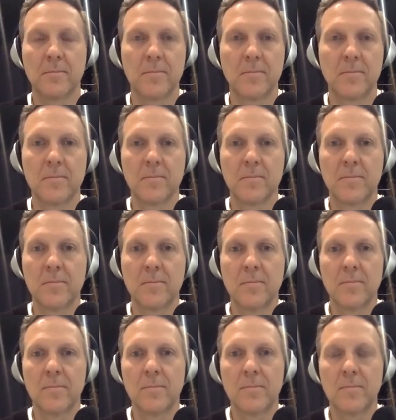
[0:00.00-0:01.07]

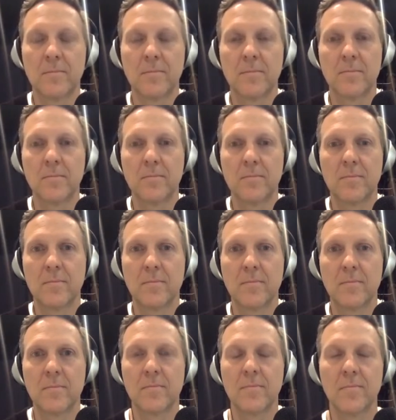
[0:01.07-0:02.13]

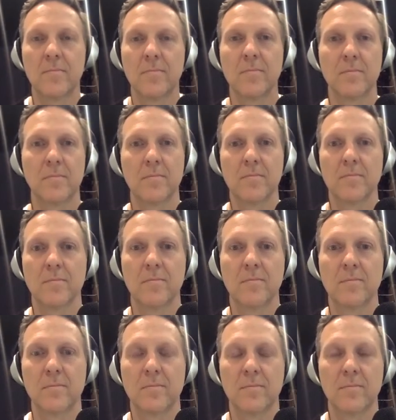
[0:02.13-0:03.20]

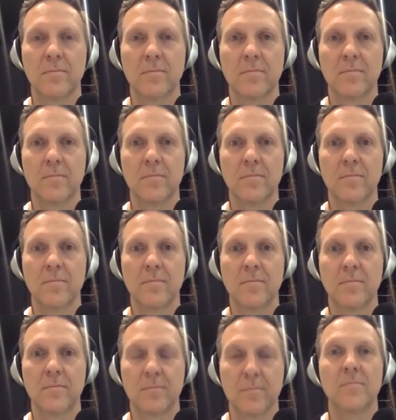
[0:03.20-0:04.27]

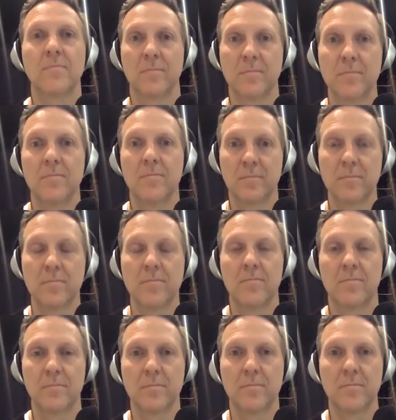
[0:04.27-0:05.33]

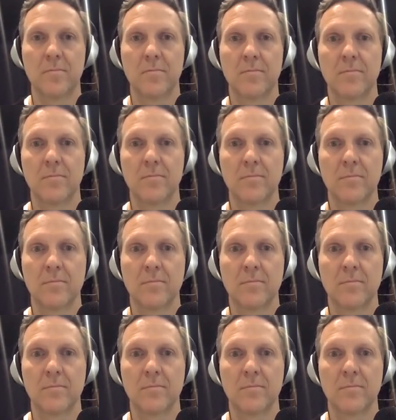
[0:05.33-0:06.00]
This person isn't speaking.